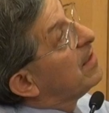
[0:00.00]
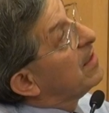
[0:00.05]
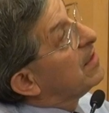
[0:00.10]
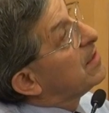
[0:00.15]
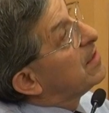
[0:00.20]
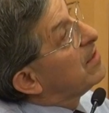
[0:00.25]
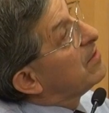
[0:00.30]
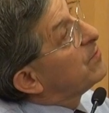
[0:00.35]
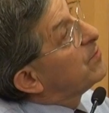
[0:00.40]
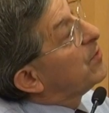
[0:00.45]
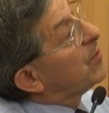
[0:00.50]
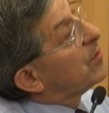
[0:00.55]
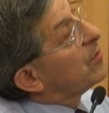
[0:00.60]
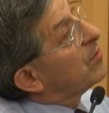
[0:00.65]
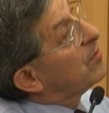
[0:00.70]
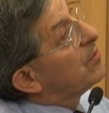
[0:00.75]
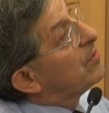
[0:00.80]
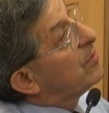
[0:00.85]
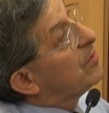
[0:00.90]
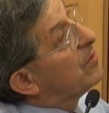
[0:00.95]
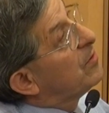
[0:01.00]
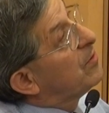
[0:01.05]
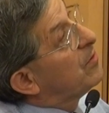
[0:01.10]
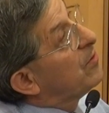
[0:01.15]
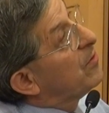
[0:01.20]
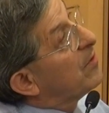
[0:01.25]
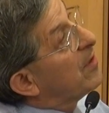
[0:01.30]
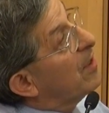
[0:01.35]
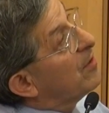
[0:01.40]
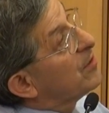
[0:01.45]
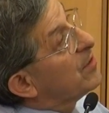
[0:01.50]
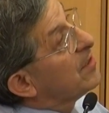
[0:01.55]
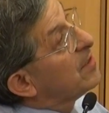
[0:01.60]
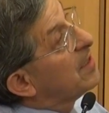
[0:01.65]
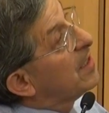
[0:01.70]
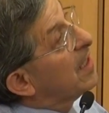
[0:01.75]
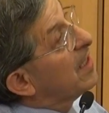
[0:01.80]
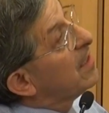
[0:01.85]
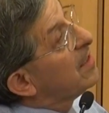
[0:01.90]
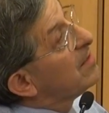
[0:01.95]
this is for
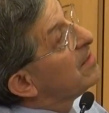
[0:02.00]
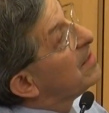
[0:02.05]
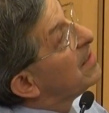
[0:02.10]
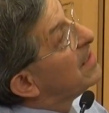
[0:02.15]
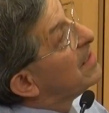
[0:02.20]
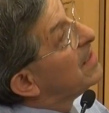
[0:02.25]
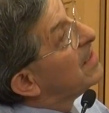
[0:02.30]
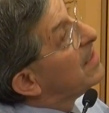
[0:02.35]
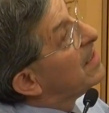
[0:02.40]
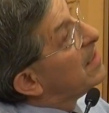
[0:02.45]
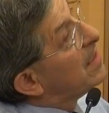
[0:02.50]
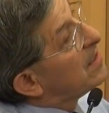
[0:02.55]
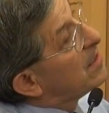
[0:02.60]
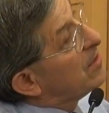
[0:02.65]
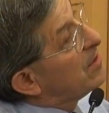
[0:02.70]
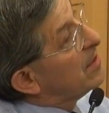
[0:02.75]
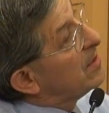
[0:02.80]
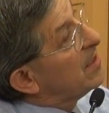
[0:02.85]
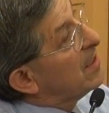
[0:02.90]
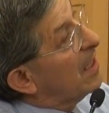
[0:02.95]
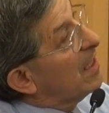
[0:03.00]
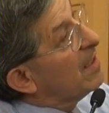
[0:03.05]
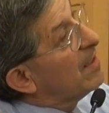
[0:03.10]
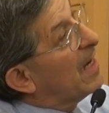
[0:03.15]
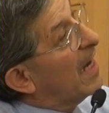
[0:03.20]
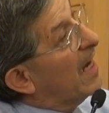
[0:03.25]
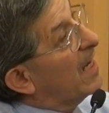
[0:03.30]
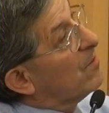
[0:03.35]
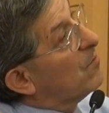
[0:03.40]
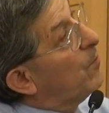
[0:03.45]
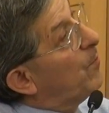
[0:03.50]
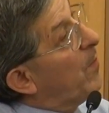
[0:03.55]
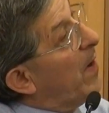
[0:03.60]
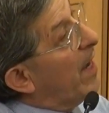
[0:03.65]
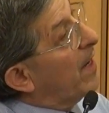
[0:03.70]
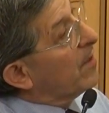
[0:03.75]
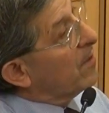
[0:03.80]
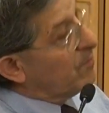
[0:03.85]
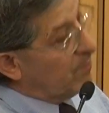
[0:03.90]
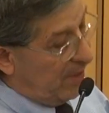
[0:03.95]
2010. This is the same kind of
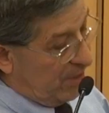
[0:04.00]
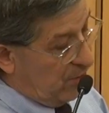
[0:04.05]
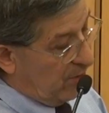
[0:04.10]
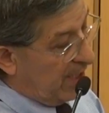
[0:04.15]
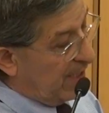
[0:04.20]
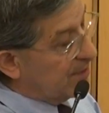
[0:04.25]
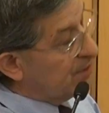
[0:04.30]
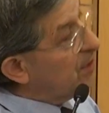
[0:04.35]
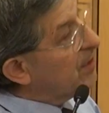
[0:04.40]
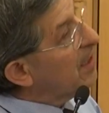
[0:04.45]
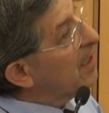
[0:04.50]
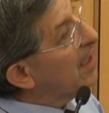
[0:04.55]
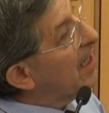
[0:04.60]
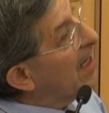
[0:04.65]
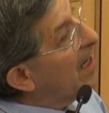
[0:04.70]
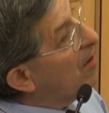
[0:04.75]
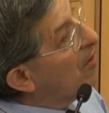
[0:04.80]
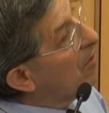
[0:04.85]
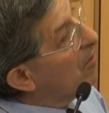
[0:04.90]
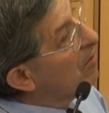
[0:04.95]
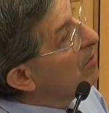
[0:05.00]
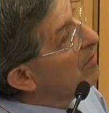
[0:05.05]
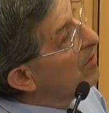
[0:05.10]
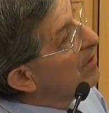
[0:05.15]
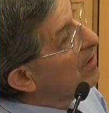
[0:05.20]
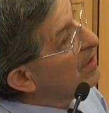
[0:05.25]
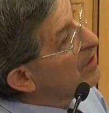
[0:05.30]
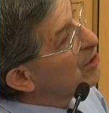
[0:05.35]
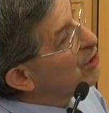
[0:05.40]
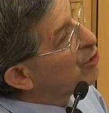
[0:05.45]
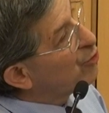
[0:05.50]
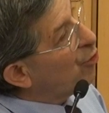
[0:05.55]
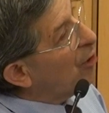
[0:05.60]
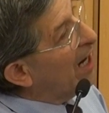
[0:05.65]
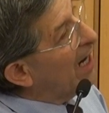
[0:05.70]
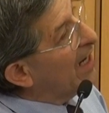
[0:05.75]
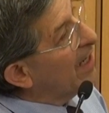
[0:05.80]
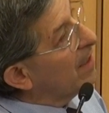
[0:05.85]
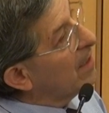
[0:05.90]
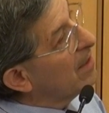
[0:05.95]
pattern, but you can see how
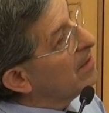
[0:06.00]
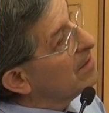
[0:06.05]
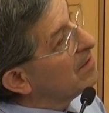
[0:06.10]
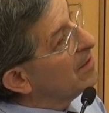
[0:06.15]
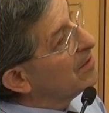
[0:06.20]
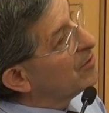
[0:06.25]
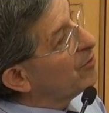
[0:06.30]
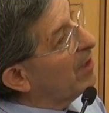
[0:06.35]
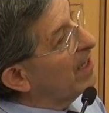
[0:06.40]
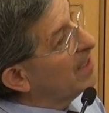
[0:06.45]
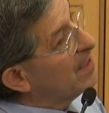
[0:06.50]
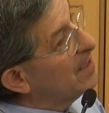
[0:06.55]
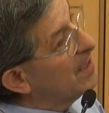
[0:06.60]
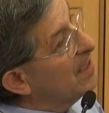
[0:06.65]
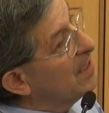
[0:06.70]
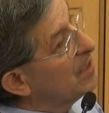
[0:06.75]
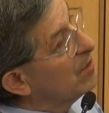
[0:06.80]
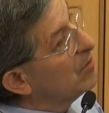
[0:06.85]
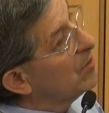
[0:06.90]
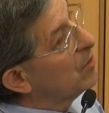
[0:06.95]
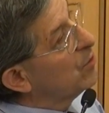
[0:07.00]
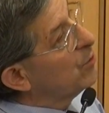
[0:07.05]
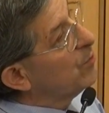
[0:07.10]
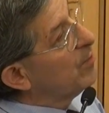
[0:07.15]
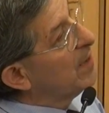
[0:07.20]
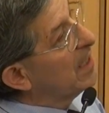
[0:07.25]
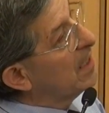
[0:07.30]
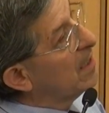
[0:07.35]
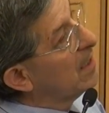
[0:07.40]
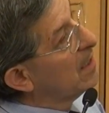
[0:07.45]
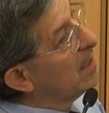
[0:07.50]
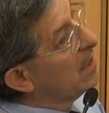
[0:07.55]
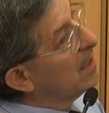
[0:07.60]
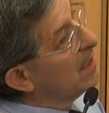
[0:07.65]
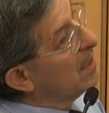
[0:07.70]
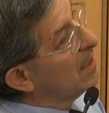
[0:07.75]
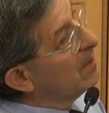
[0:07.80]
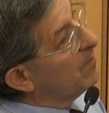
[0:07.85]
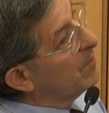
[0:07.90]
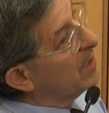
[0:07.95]
dry the dry season could be,
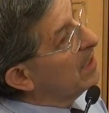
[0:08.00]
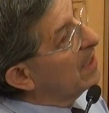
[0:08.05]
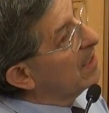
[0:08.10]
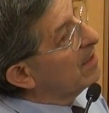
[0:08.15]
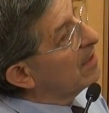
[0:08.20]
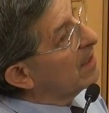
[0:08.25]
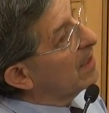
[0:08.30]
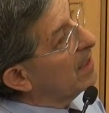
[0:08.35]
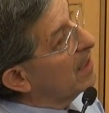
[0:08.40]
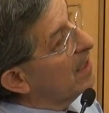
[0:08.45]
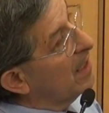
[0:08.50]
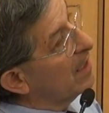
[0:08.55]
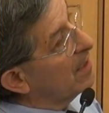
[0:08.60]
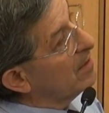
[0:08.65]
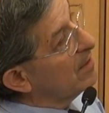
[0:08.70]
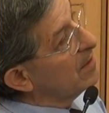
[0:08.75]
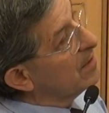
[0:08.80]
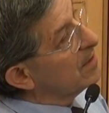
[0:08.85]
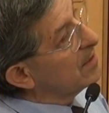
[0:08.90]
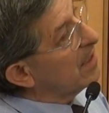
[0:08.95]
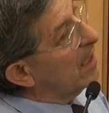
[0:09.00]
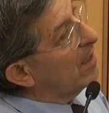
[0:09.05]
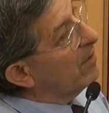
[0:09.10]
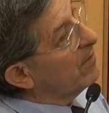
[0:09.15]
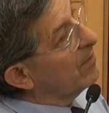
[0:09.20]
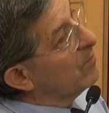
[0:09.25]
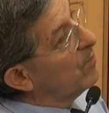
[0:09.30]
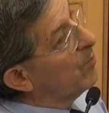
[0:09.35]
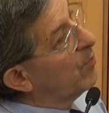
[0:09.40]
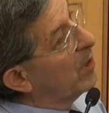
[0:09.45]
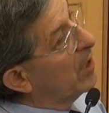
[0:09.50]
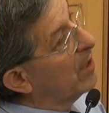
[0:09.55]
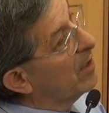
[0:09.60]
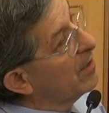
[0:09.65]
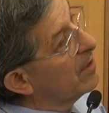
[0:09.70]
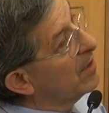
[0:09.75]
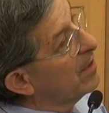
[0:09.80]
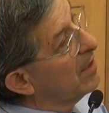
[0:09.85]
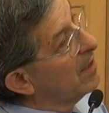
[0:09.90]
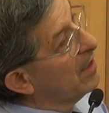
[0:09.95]
particularly here in the southern
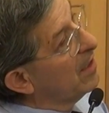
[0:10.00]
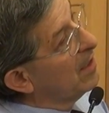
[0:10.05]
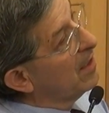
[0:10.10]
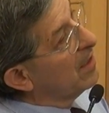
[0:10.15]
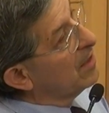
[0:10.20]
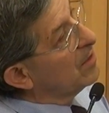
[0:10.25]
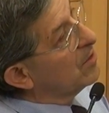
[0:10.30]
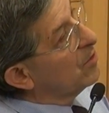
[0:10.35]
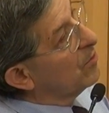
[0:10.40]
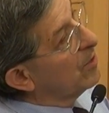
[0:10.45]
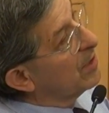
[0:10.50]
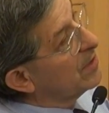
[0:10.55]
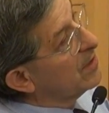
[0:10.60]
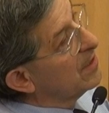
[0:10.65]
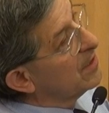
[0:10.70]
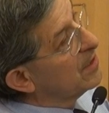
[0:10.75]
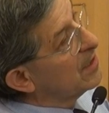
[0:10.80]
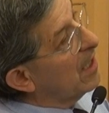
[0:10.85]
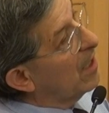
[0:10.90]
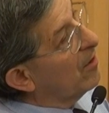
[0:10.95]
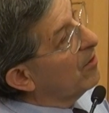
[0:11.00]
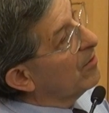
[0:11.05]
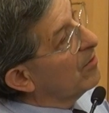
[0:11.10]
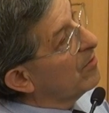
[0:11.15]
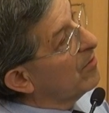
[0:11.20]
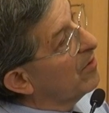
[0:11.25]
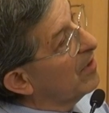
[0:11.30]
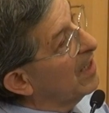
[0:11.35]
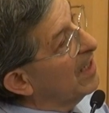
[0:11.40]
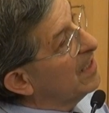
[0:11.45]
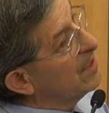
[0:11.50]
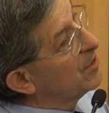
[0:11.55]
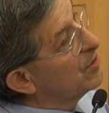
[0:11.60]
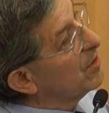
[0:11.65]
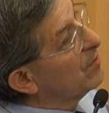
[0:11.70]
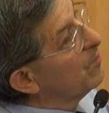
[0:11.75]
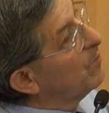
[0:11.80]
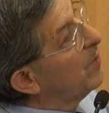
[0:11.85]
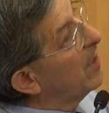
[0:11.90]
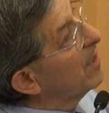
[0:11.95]
part, toward the
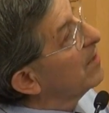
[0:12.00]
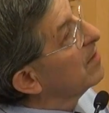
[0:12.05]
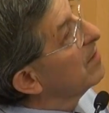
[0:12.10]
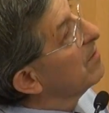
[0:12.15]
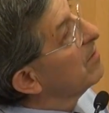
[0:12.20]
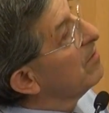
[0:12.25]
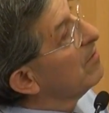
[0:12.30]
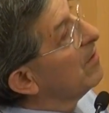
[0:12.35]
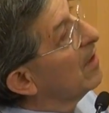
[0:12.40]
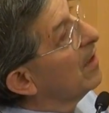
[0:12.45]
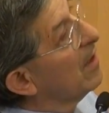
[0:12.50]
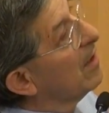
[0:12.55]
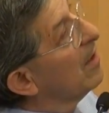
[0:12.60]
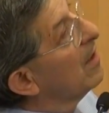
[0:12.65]
southeastern part of the